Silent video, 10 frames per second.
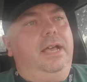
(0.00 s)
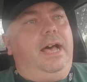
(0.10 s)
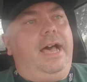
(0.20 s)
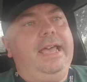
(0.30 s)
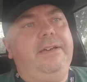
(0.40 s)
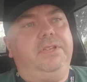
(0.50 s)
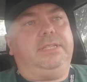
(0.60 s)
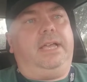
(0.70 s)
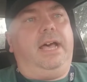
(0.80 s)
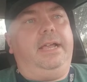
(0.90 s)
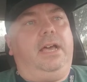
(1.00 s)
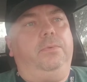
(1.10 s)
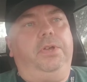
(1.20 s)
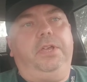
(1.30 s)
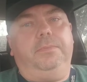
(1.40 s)
I have a Zion
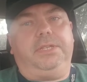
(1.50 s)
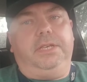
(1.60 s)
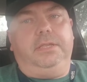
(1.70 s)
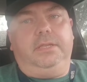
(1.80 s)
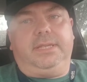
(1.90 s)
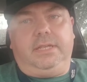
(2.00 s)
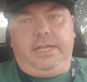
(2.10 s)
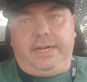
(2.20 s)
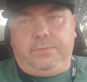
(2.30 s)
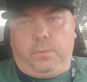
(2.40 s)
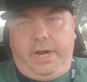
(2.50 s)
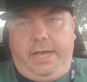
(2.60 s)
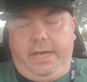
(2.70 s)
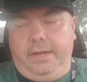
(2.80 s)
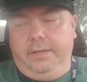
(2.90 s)
Williamson Select
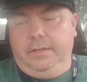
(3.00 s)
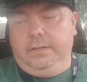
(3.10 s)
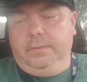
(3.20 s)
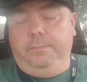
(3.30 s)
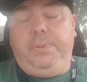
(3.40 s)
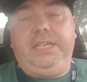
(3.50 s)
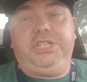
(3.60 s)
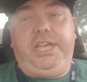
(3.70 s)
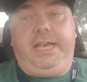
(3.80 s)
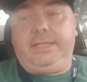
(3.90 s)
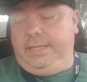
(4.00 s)
Red BGS